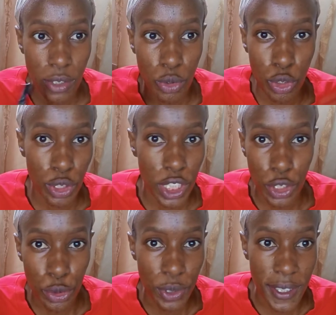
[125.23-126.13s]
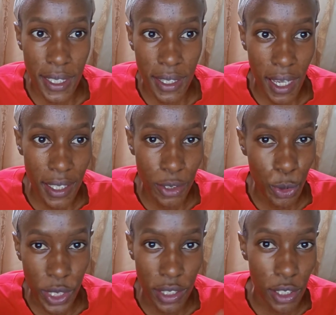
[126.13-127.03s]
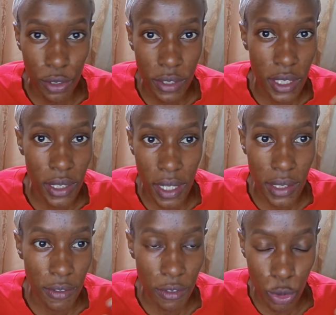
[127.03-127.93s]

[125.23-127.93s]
You don't need to see that because I think you've seen that in